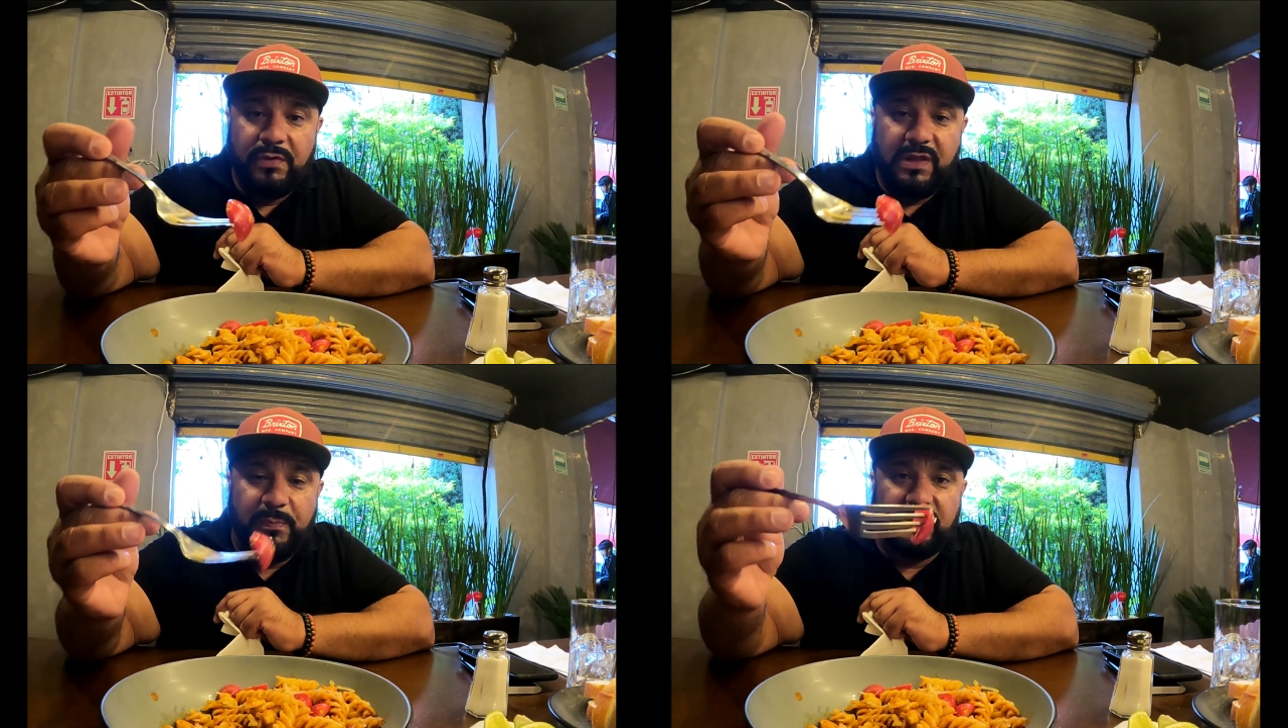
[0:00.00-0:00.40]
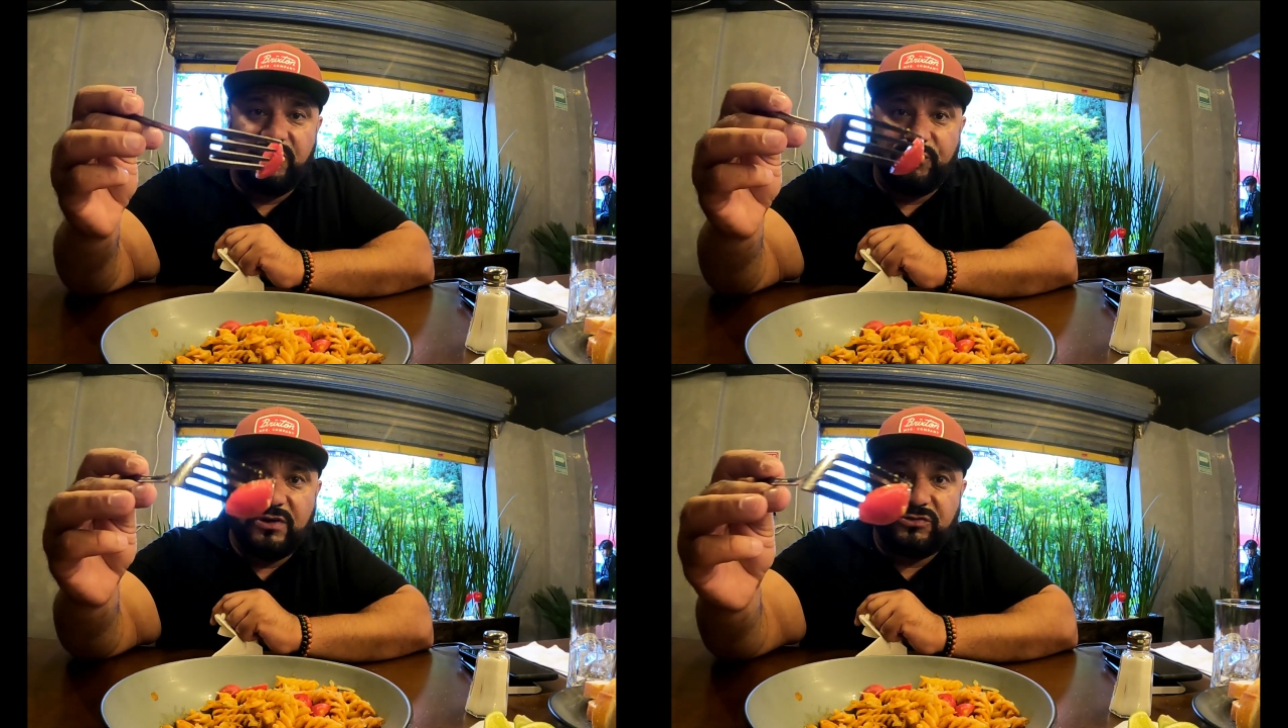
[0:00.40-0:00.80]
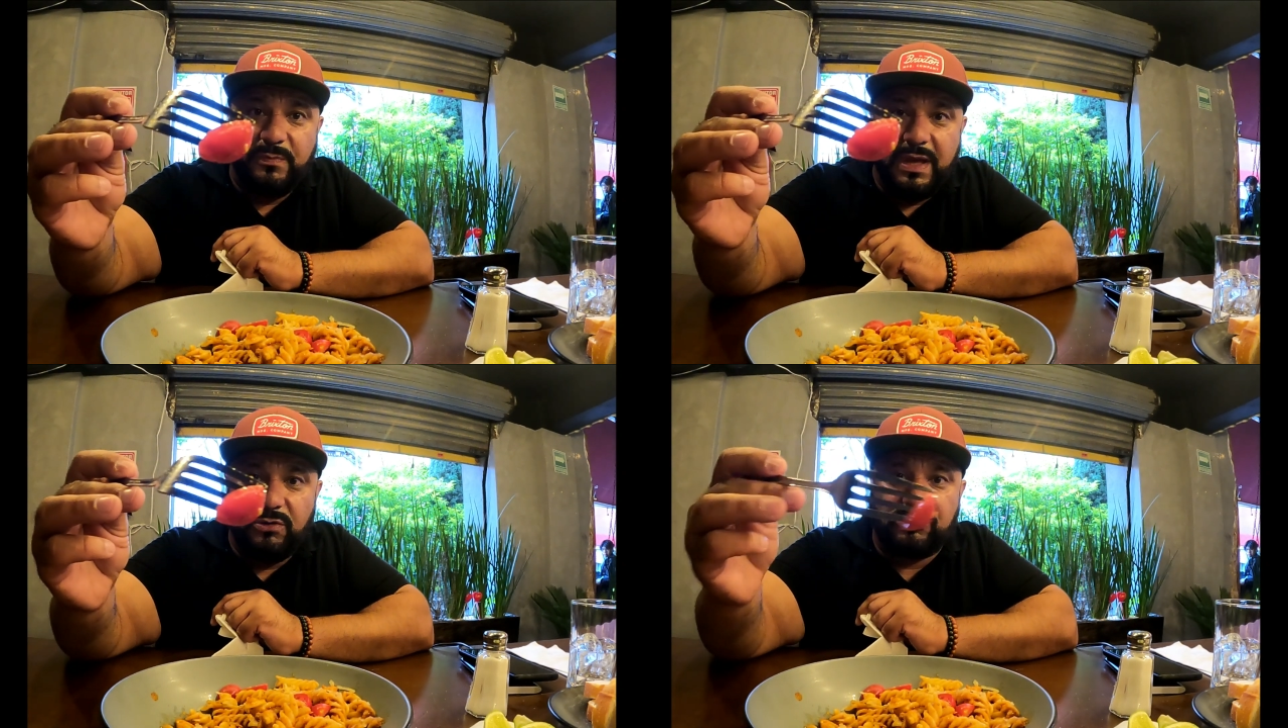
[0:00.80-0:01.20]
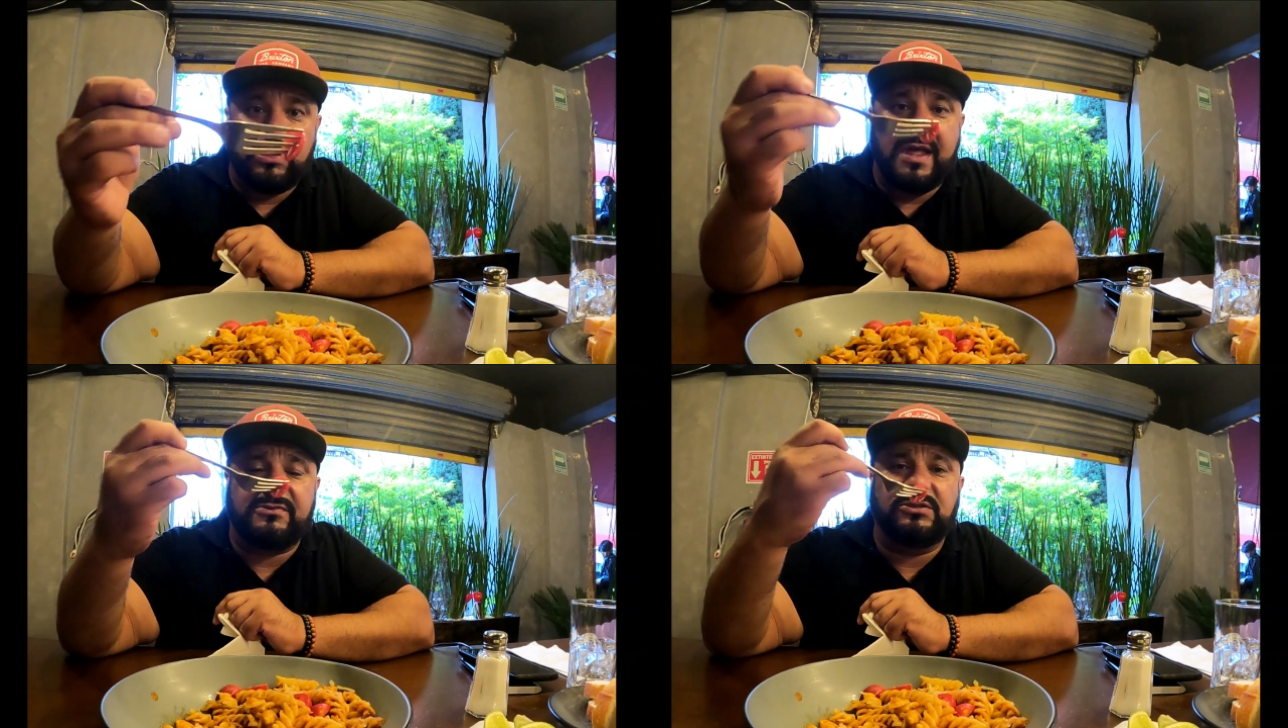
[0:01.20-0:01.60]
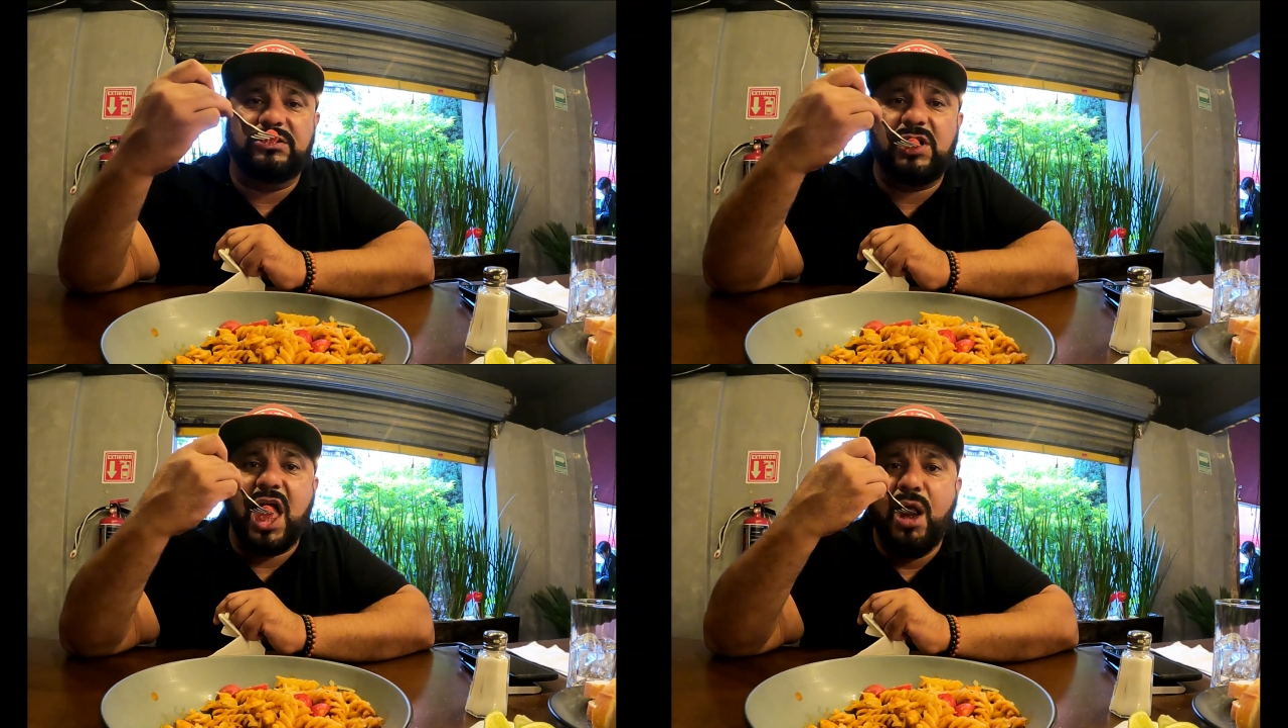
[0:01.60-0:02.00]
They put some fresh tomato slice
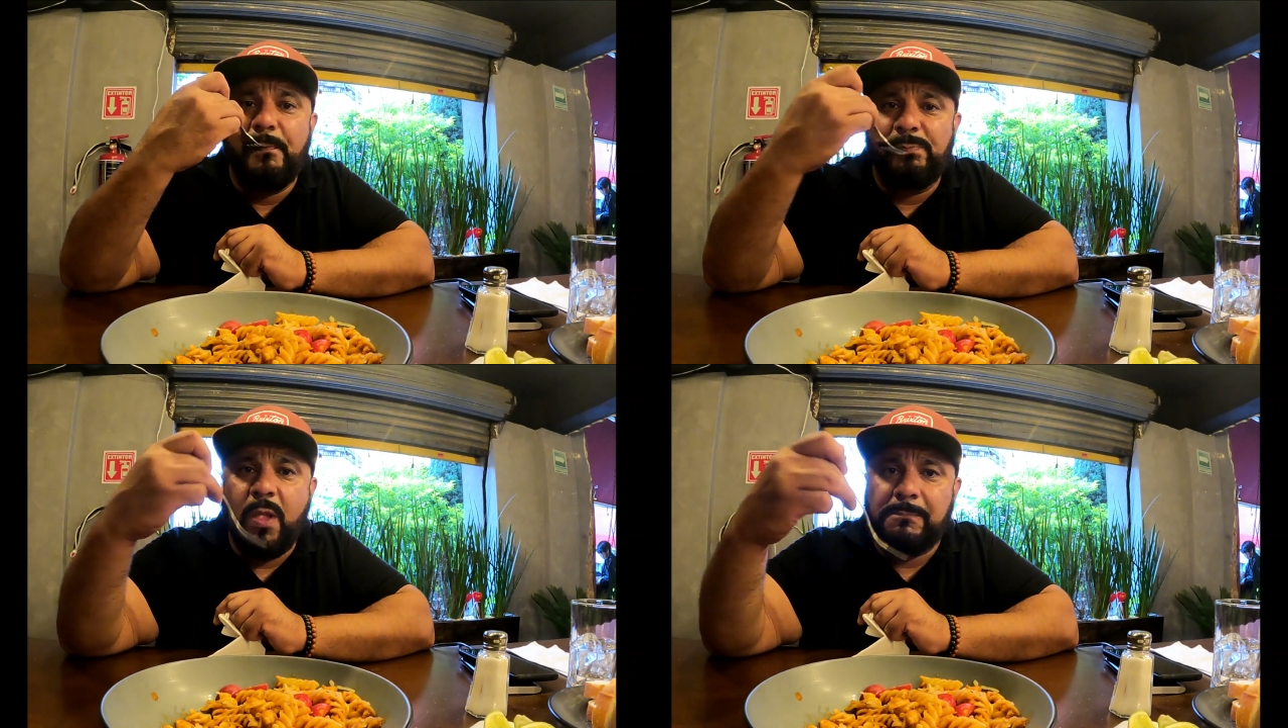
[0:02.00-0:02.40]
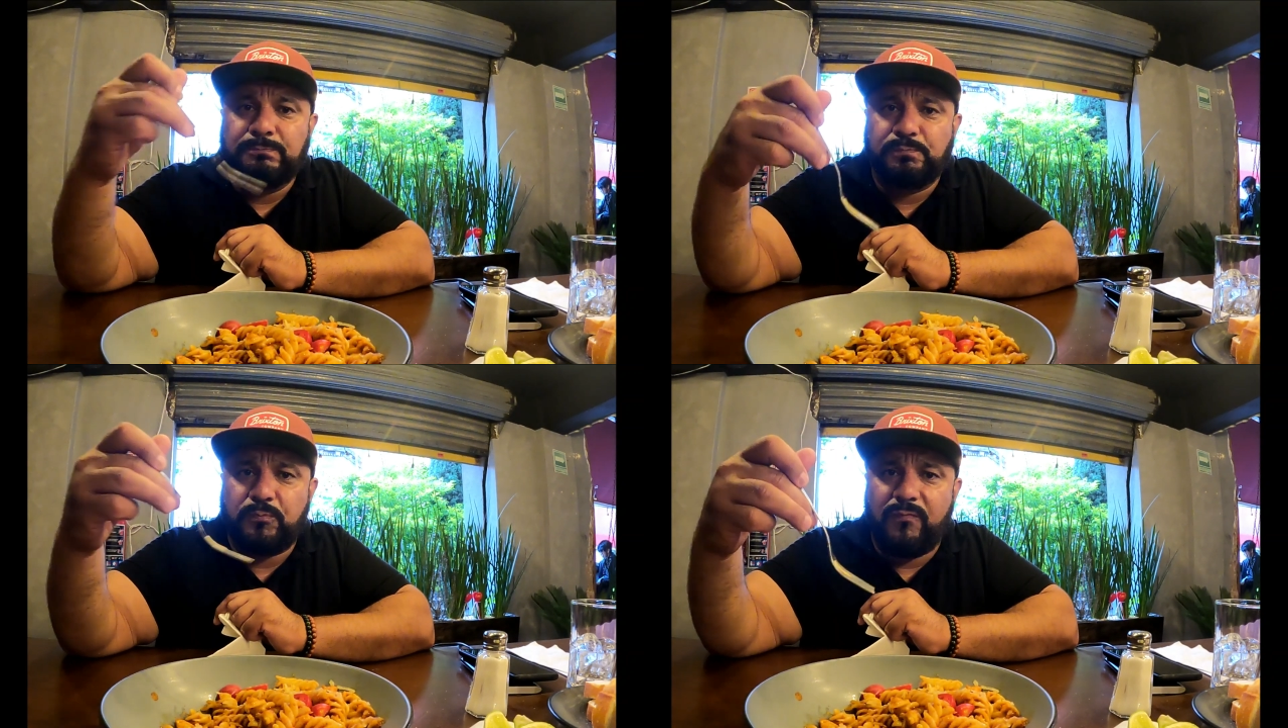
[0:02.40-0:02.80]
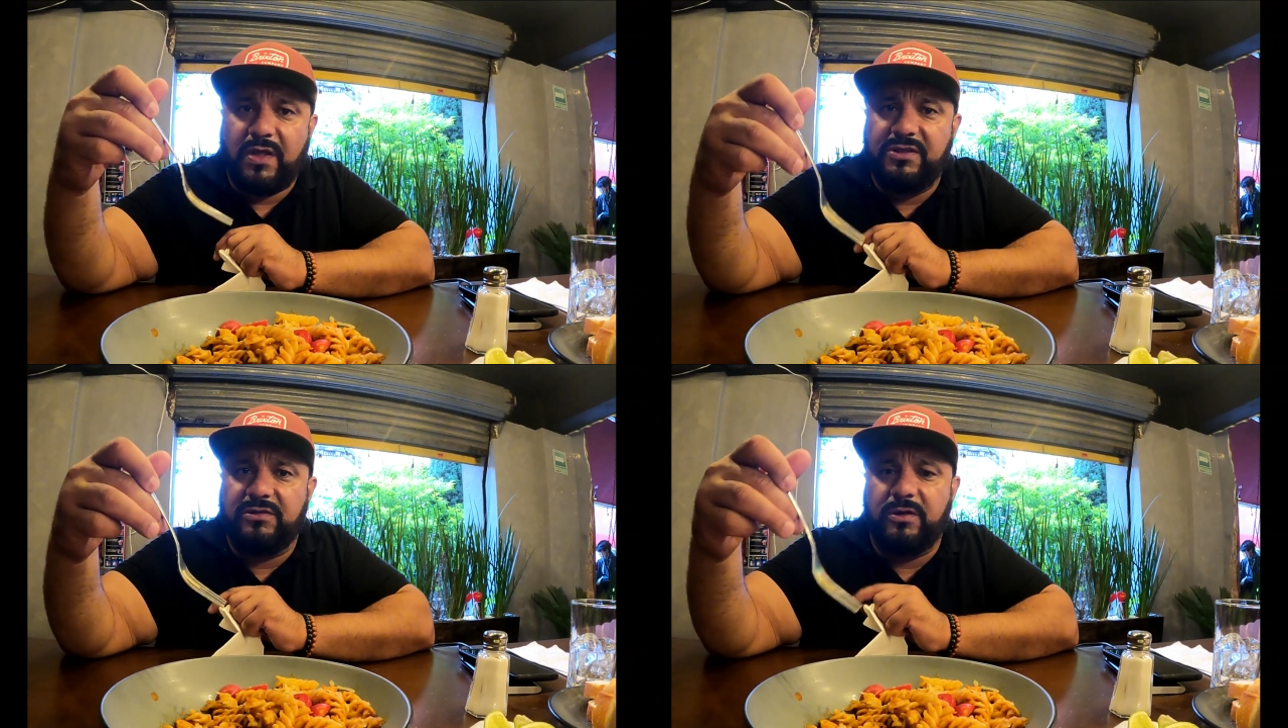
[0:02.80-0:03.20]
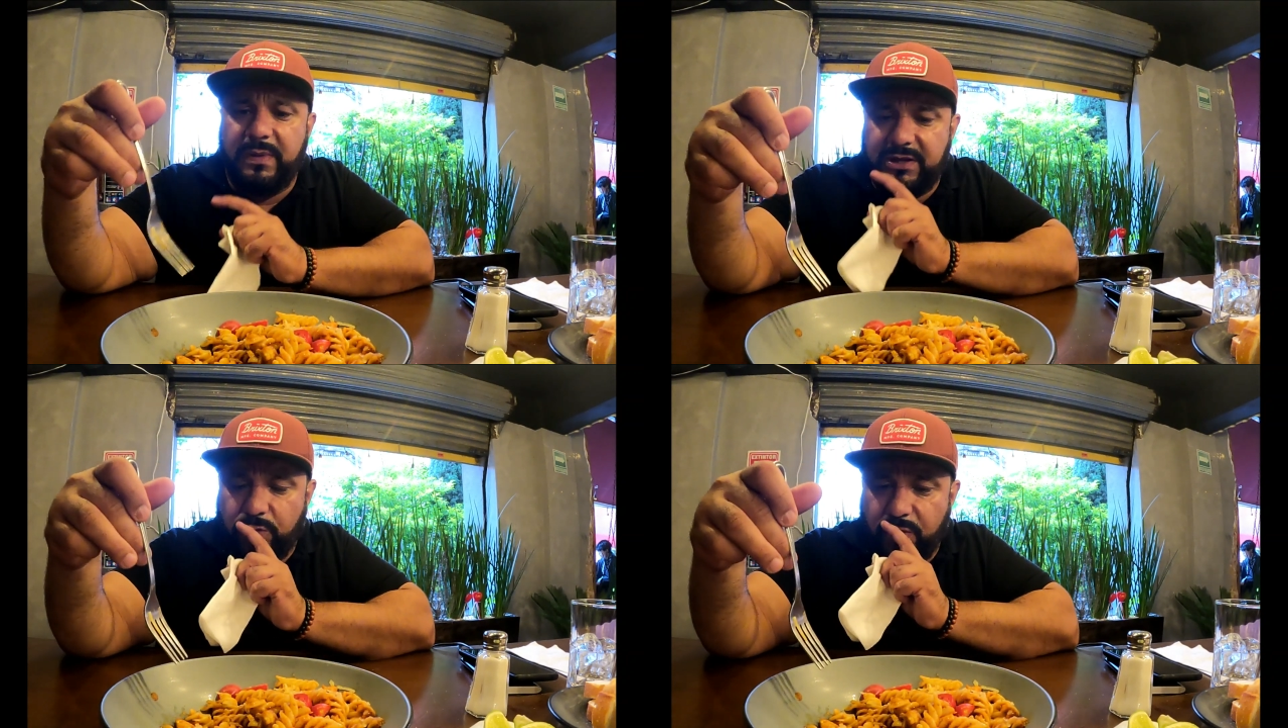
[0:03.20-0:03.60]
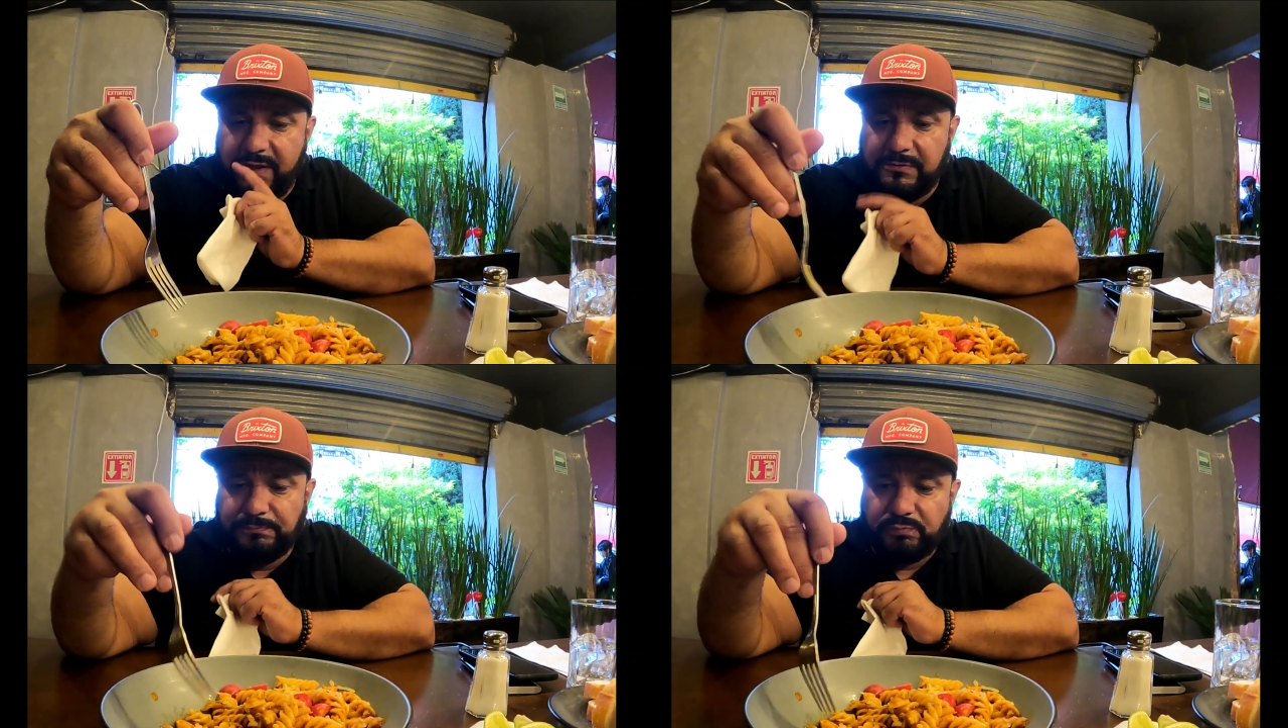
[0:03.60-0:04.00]
in there. They've been
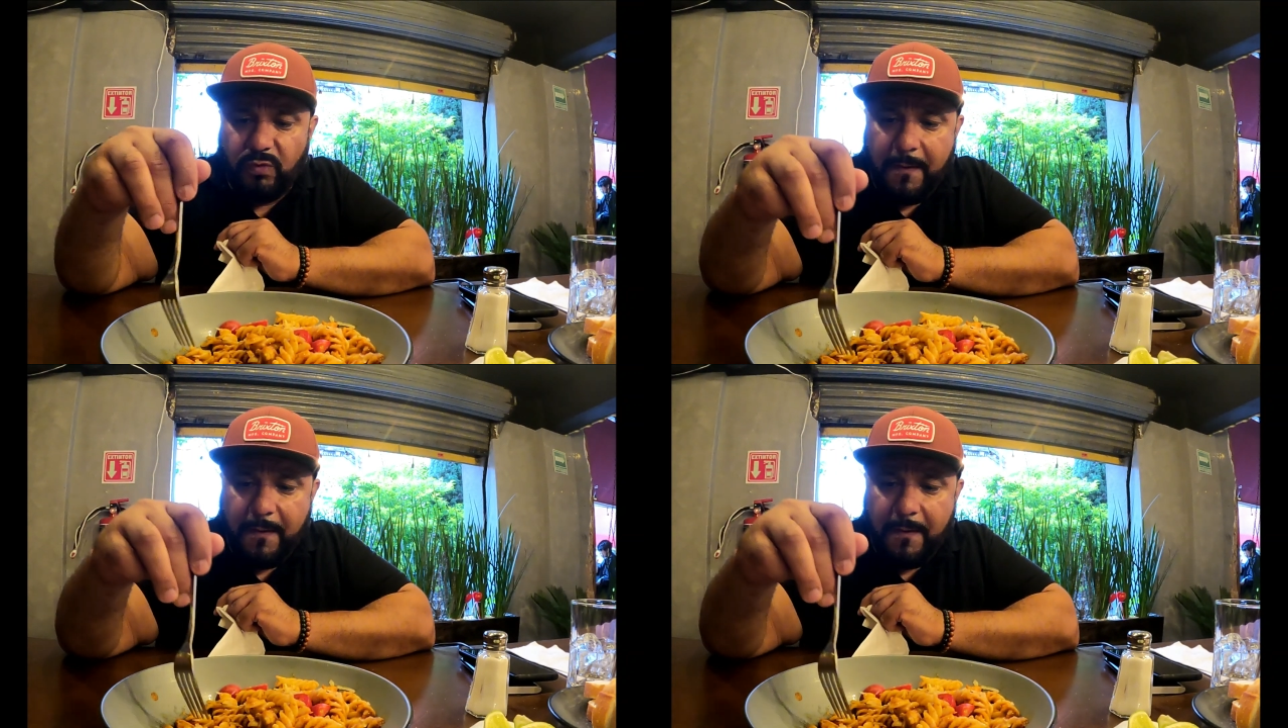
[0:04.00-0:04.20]
grilled.